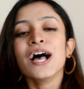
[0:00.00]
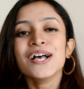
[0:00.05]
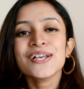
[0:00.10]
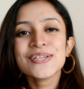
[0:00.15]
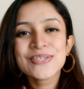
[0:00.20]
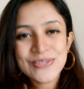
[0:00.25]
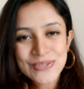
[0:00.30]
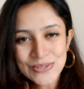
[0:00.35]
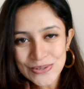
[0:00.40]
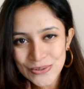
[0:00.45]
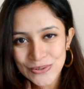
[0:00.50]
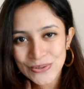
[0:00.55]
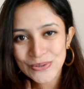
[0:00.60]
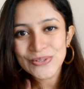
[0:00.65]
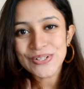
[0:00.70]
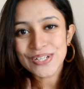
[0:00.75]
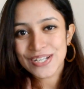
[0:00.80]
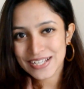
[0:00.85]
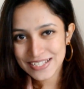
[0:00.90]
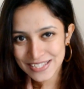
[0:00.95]
So
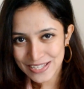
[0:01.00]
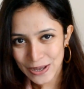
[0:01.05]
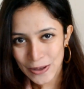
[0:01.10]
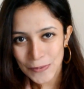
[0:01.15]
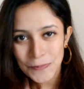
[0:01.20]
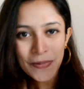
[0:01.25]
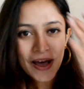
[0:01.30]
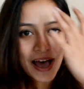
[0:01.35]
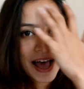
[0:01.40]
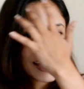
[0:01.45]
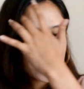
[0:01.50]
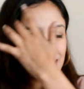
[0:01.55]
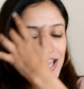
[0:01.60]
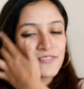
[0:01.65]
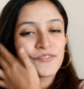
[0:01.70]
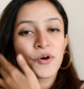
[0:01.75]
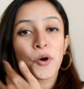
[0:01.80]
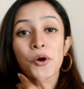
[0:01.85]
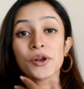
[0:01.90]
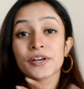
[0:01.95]
Nazam, I
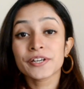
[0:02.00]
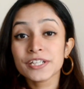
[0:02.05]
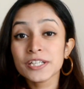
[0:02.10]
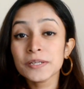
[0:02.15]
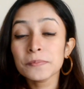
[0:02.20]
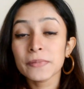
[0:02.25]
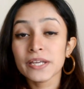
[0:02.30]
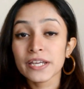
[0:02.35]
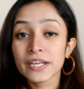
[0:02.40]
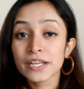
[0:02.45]
have already made